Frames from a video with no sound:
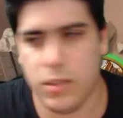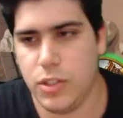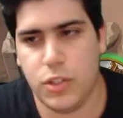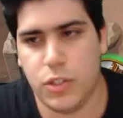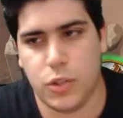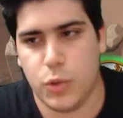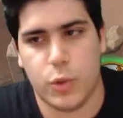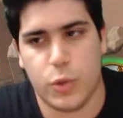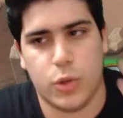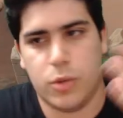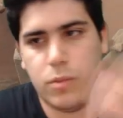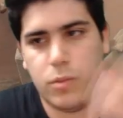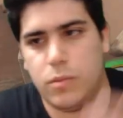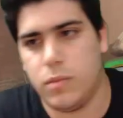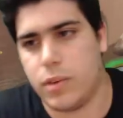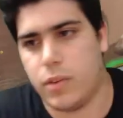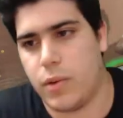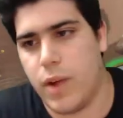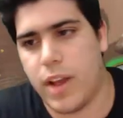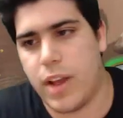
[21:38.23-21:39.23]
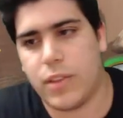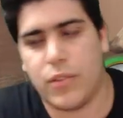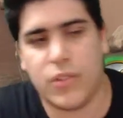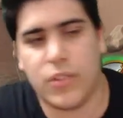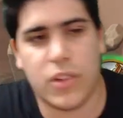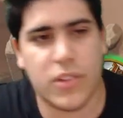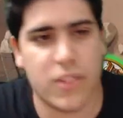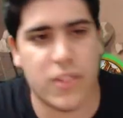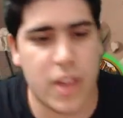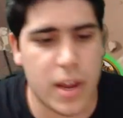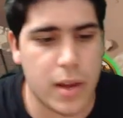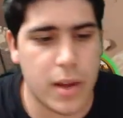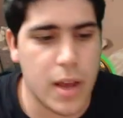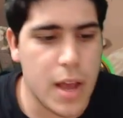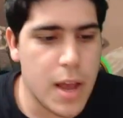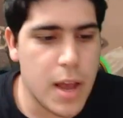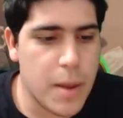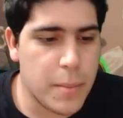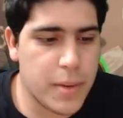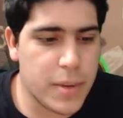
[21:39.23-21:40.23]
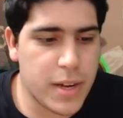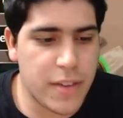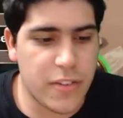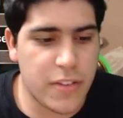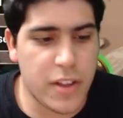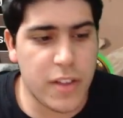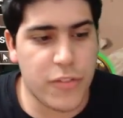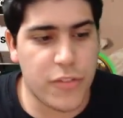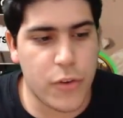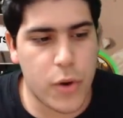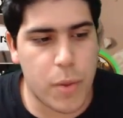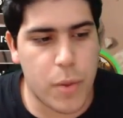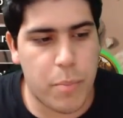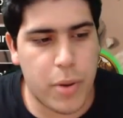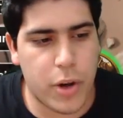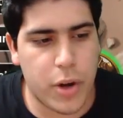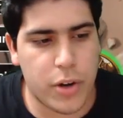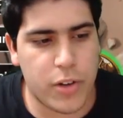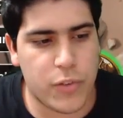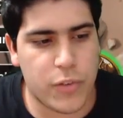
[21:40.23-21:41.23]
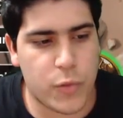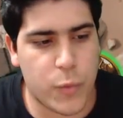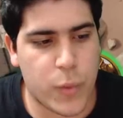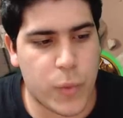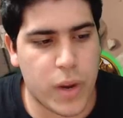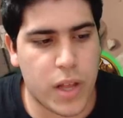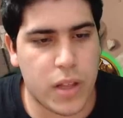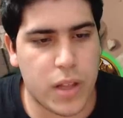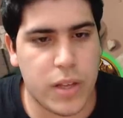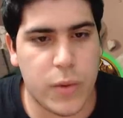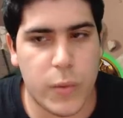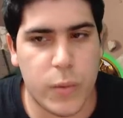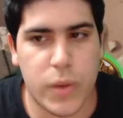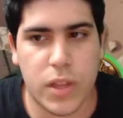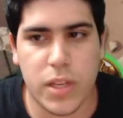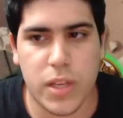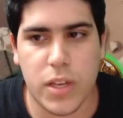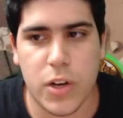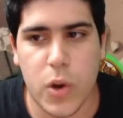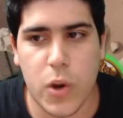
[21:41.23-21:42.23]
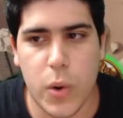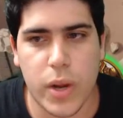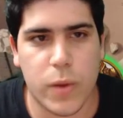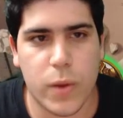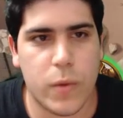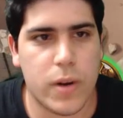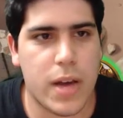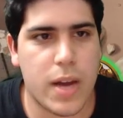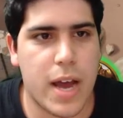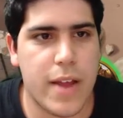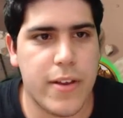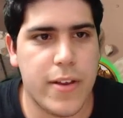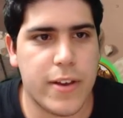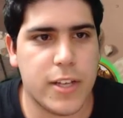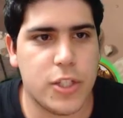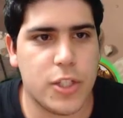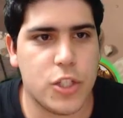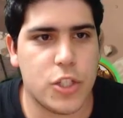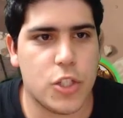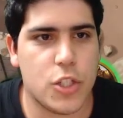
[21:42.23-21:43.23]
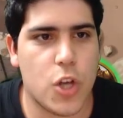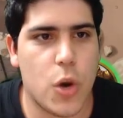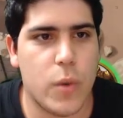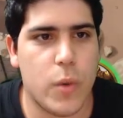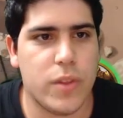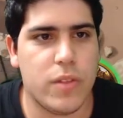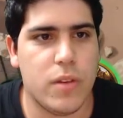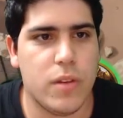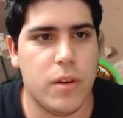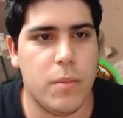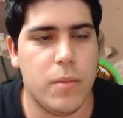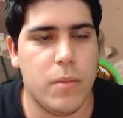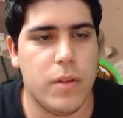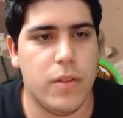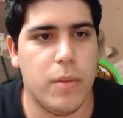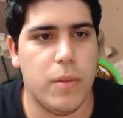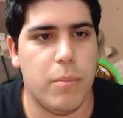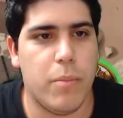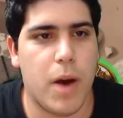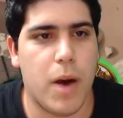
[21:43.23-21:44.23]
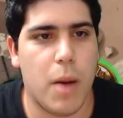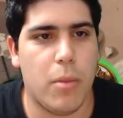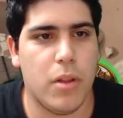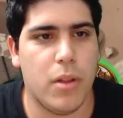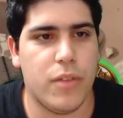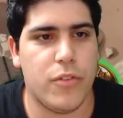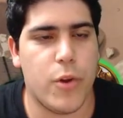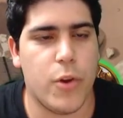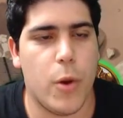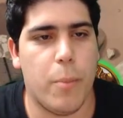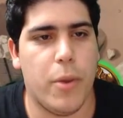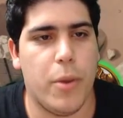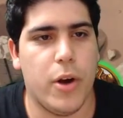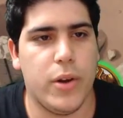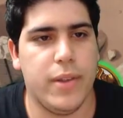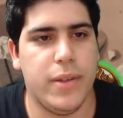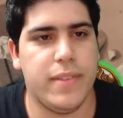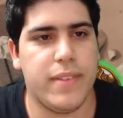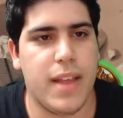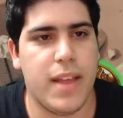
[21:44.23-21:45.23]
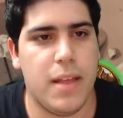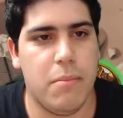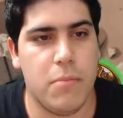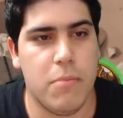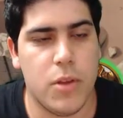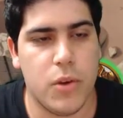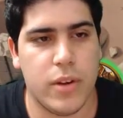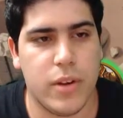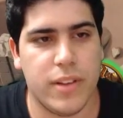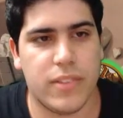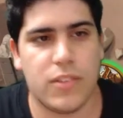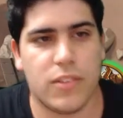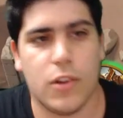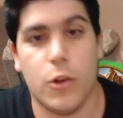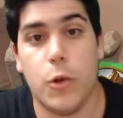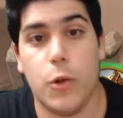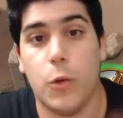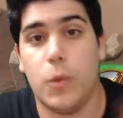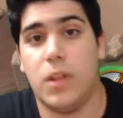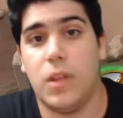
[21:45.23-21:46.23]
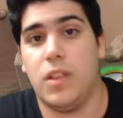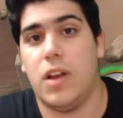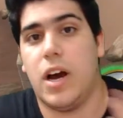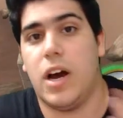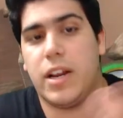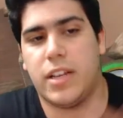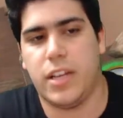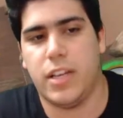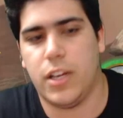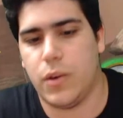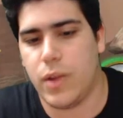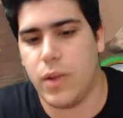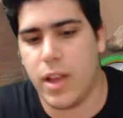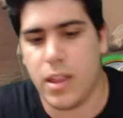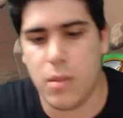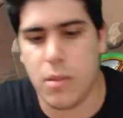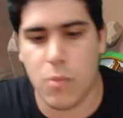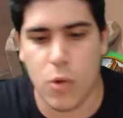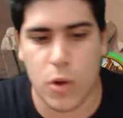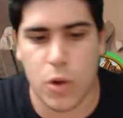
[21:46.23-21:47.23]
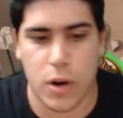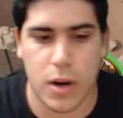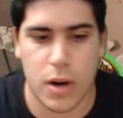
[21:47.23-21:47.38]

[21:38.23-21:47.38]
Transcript: your character is gonna say it. But if your opponent's really annoying with that, you can just go into the bubble of your opponent and mute it, so you will not hear anymore